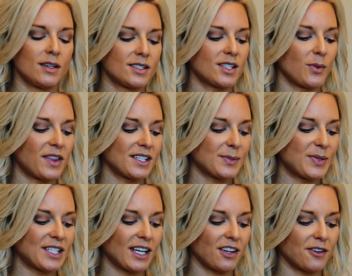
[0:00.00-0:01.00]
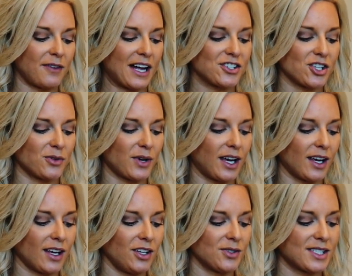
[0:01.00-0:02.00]
So with this particular vaginal
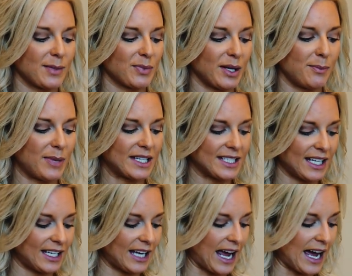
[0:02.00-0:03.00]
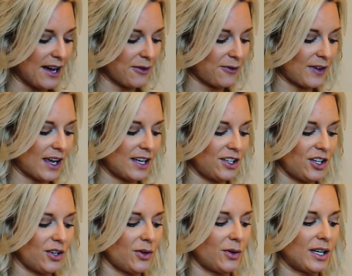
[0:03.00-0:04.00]
ring, you simply bend it in half and
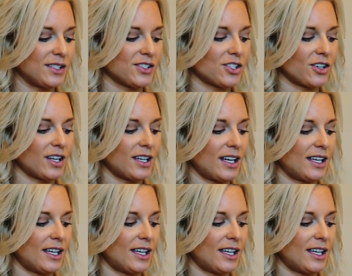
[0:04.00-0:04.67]
you insert it